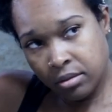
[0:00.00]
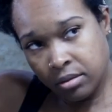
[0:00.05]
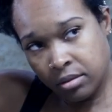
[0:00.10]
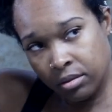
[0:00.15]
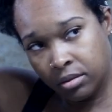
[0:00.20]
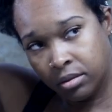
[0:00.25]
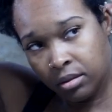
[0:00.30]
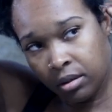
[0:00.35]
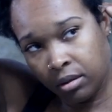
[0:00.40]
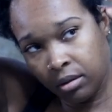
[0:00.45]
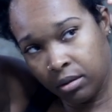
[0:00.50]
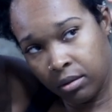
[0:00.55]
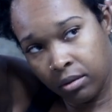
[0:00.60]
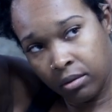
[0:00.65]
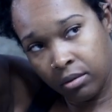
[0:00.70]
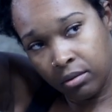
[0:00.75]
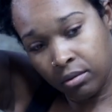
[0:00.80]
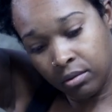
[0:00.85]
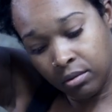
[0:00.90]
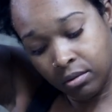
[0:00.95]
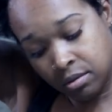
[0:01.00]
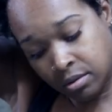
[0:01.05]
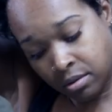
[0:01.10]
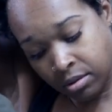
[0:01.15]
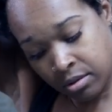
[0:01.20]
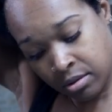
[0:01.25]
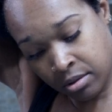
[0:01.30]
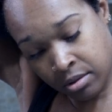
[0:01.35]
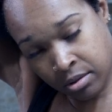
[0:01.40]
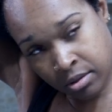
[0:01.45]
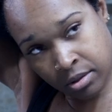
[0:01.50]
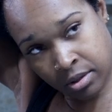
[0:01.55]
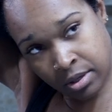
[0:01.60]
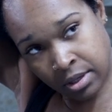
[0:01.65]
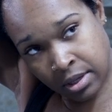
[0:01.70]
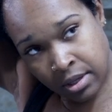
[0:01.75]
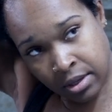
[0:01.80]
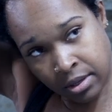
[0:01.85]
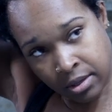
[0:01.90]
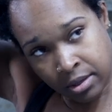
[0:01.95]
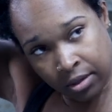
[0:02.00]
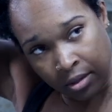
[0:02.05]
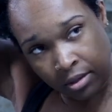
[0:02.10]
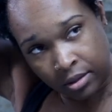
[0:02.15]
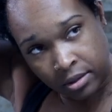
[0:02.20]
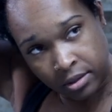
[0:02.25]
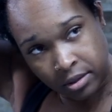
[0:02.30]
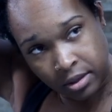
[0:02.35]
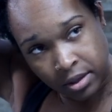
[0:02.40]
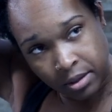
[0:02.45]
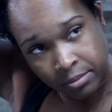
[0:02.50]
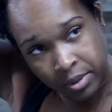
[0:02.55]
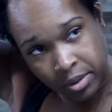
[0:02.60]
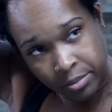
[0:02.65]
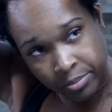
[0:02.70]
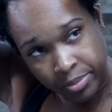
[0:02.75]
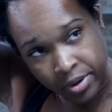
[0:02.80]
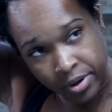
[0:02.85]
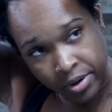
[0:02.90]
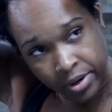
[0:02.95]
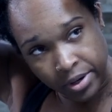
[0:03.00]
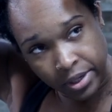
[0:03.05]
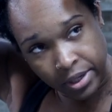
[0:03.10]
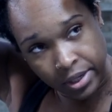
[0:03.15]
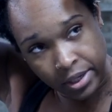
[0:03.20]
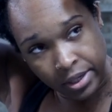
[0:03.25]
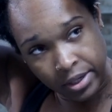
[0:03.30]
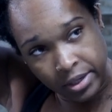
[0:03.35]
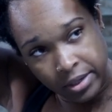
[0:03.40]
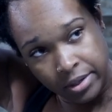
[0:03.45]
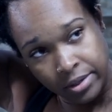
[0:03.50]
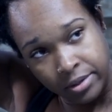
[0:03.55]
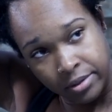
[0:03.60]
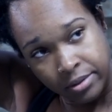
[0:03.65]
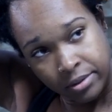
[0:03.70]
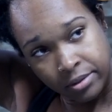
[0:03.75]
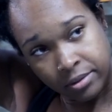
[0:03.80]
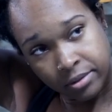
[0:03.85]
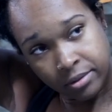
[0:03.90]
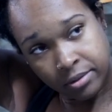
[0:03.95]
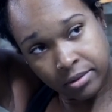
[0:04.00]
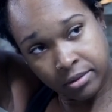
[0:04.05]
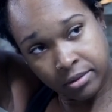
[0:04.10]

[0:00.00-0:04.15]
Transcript: So I'm gonna part here.